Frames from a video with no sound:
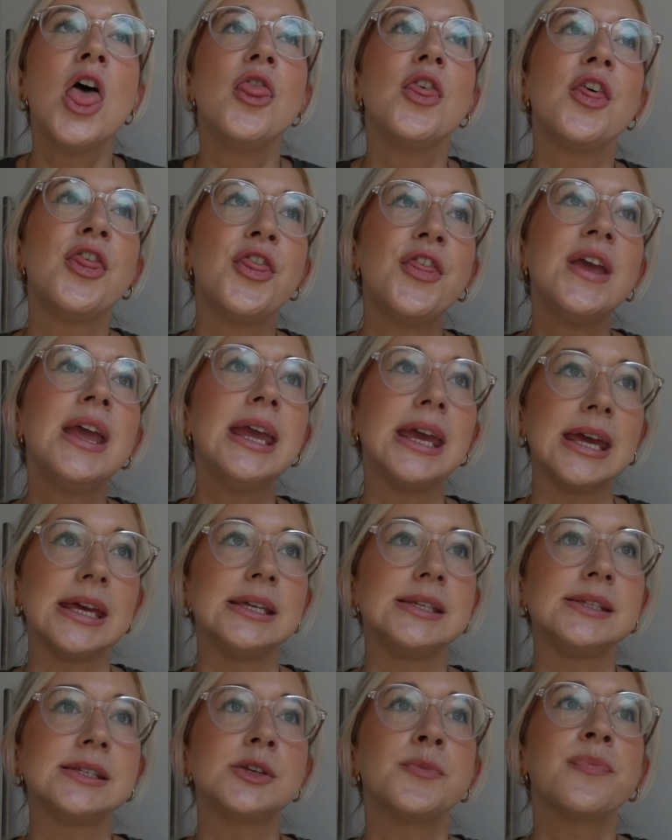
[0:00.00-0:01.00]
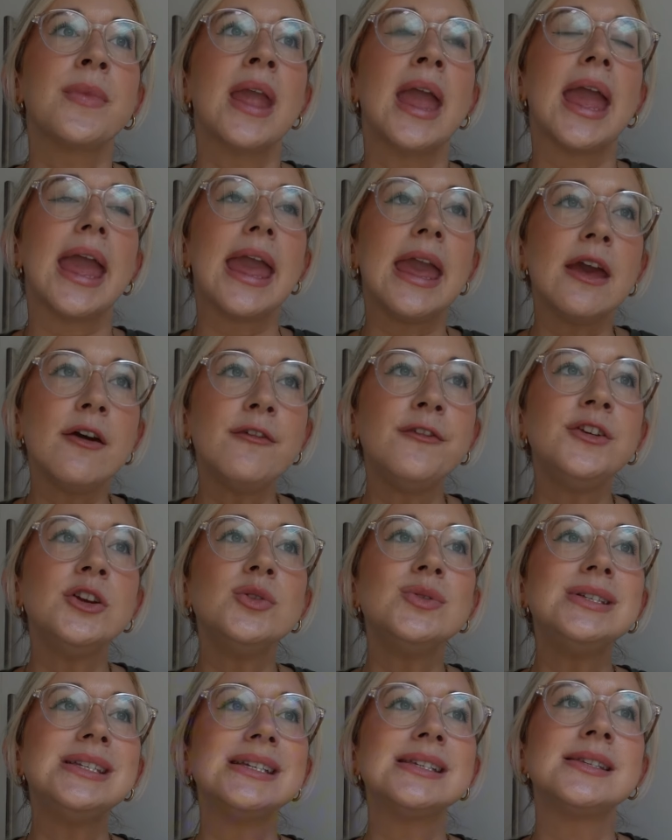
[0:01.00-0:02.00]
The thing is, if
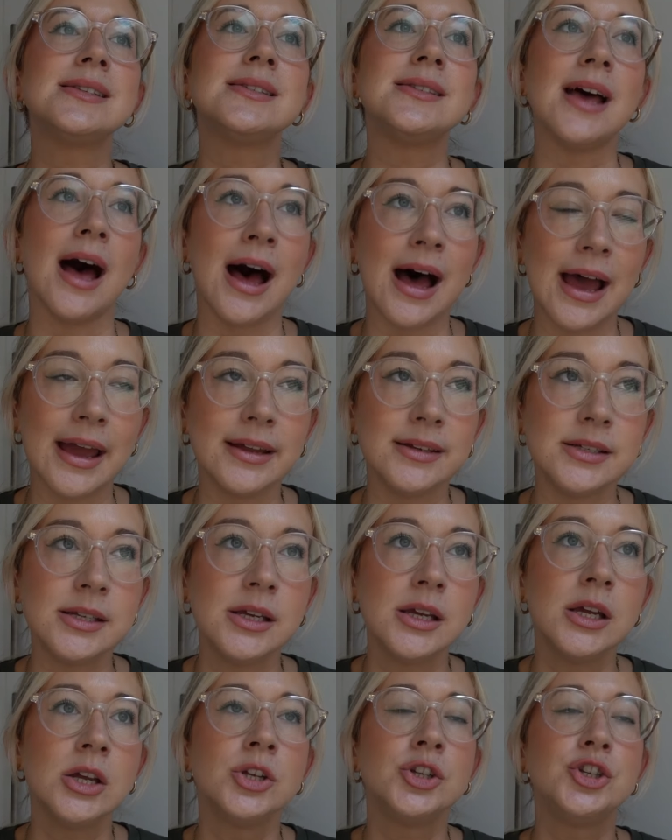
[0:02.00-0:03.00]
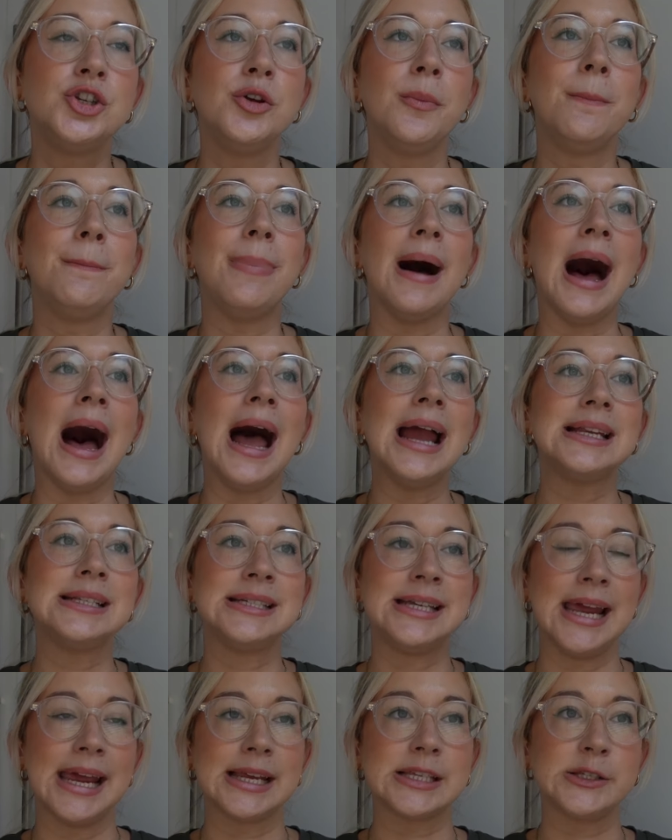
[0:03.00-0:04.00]
you decide to buy
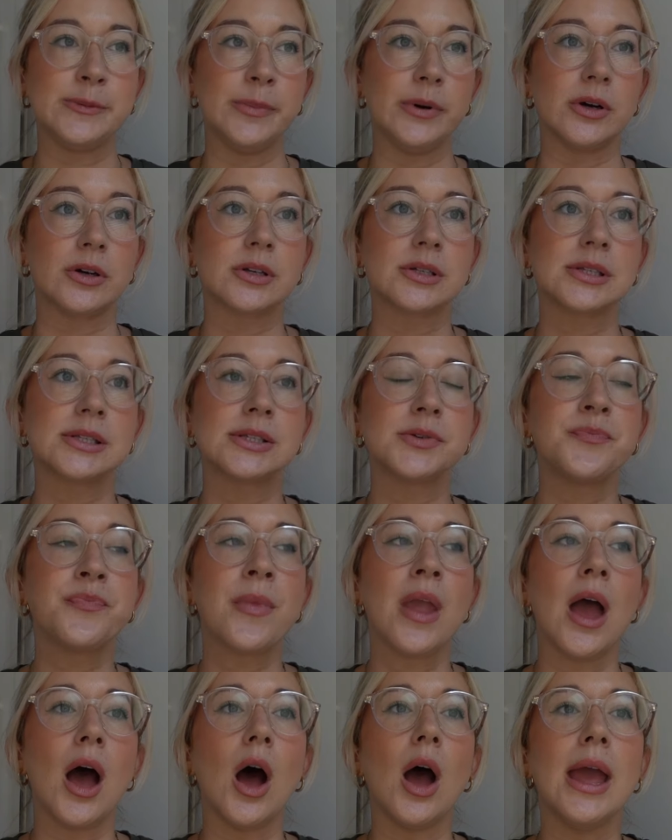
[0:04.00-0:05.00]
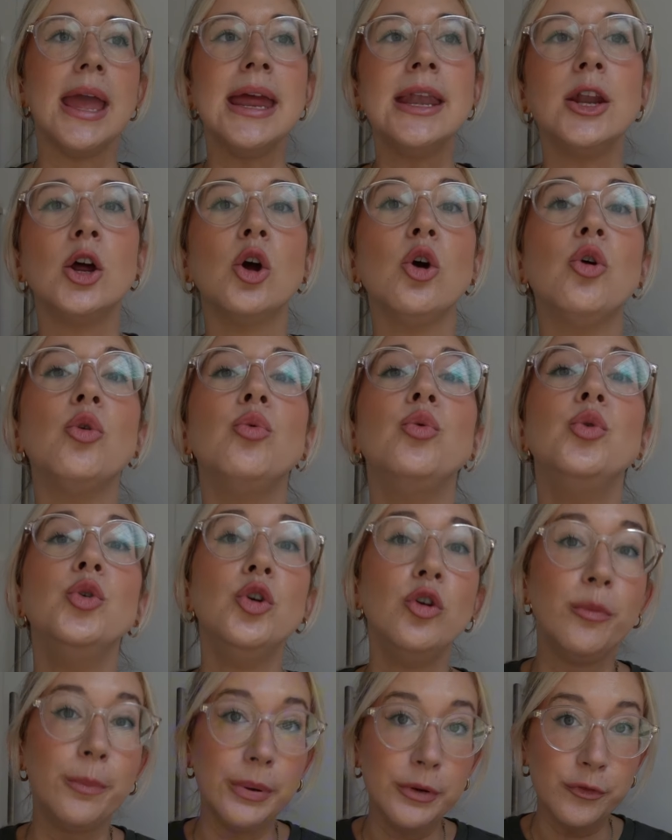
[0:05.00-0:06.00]
textbooks, in a
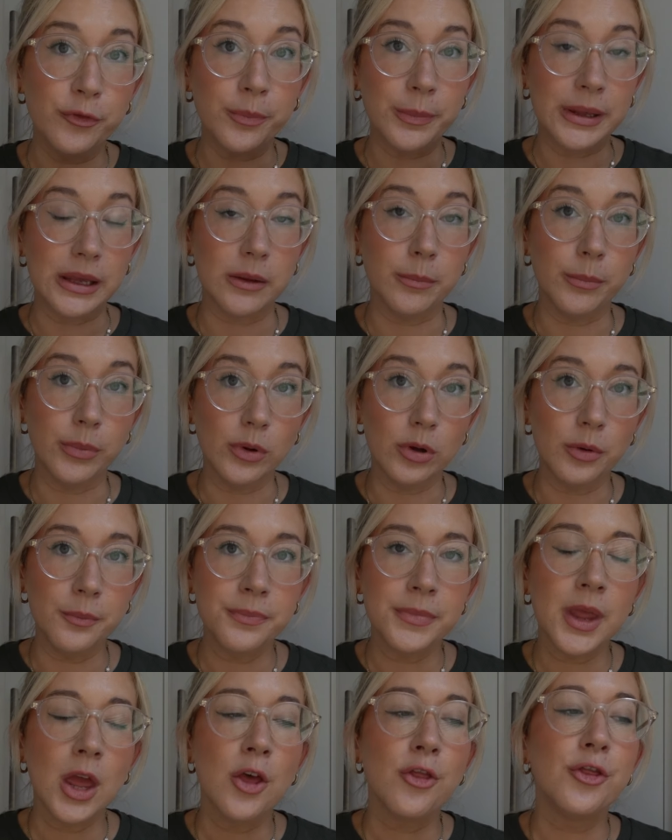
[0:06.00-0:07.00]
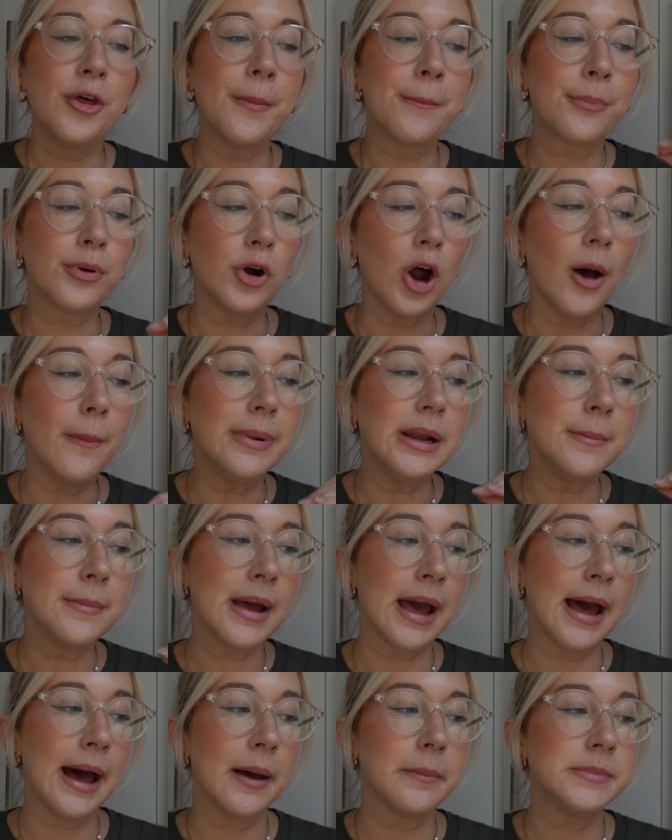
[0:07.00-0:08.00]
group of people. The problem
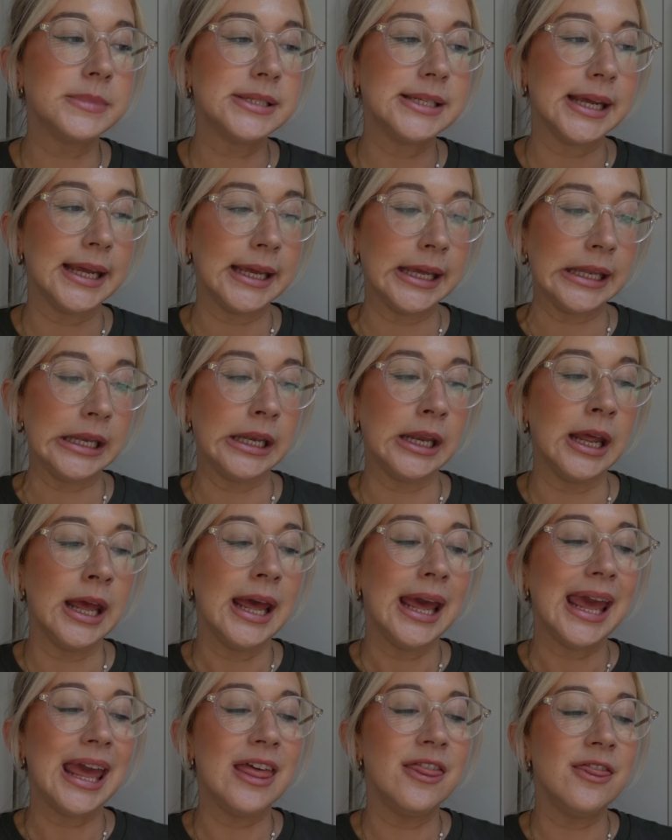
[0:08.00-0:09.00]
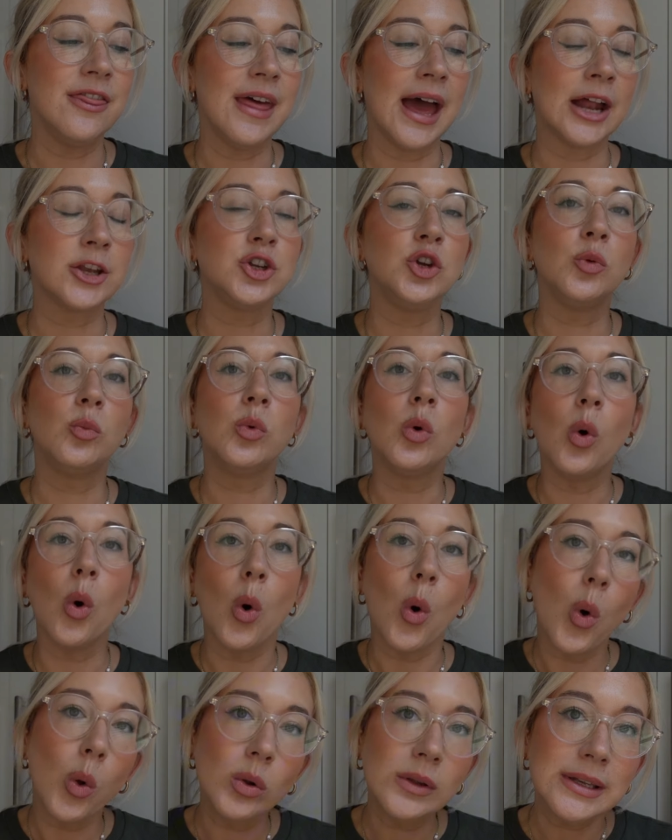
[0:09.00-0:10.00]
comes in that you will
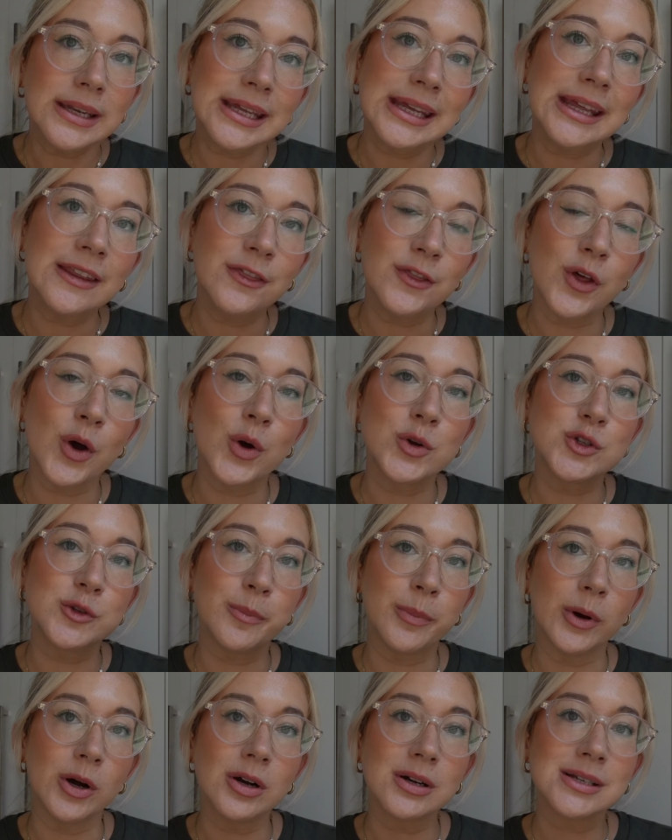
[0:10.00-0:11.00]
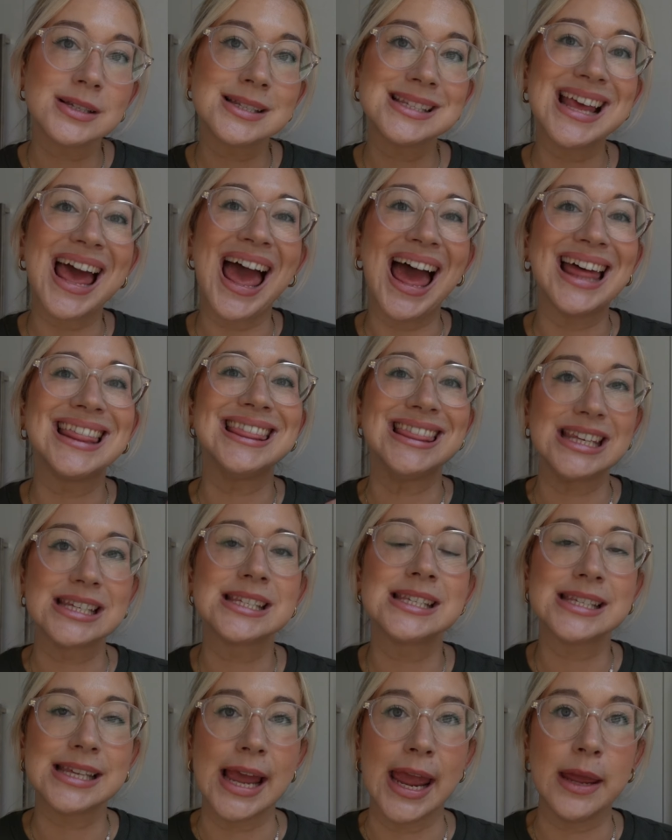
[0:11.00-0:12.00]
all need those books at the
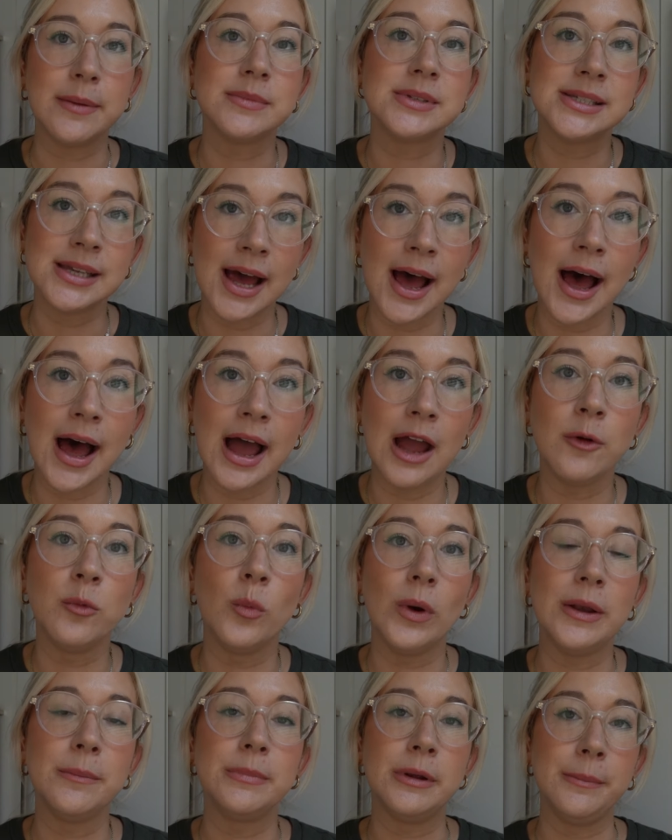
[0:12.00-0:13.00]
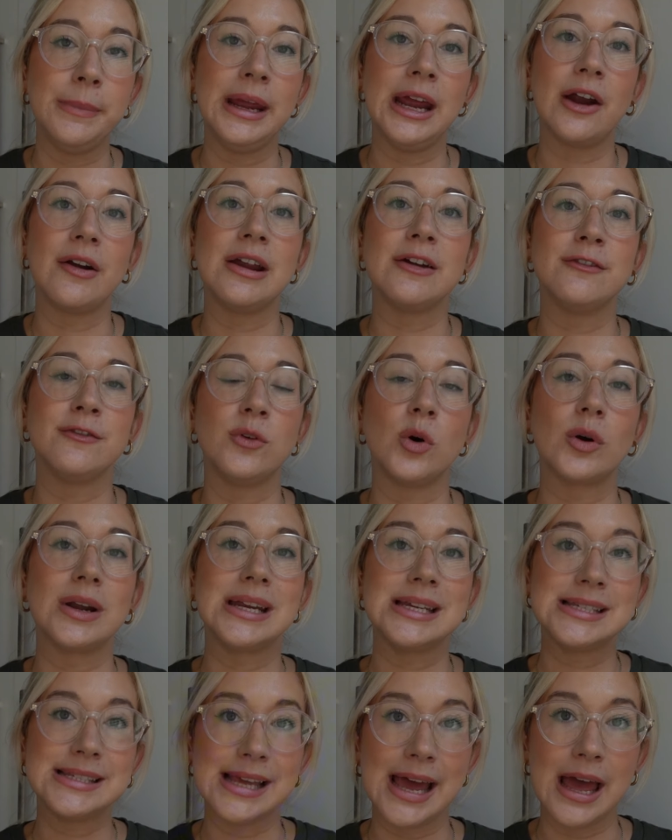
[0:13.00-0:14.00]
same time when preparing for
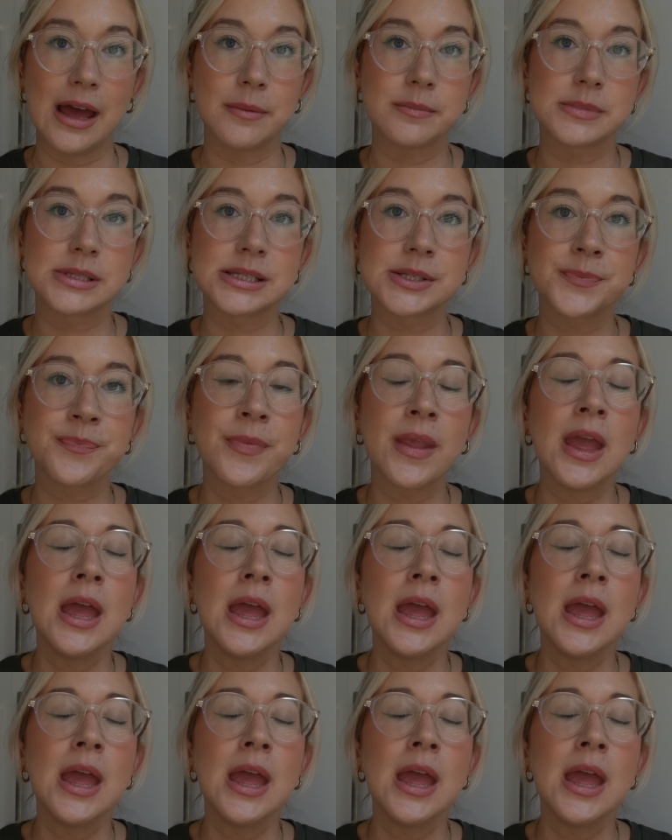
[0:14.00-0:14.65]
exams.